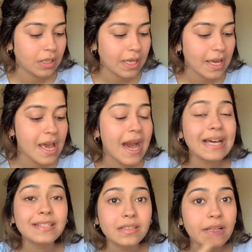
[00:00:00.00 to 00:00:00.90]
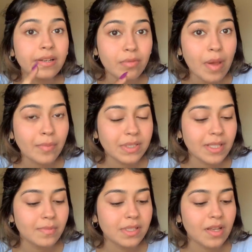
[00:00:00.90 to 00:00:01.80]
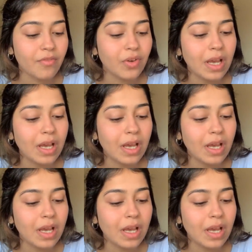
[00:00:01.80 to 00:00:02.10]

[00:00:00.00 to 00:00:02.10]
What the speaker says: Like I still remember some stuff,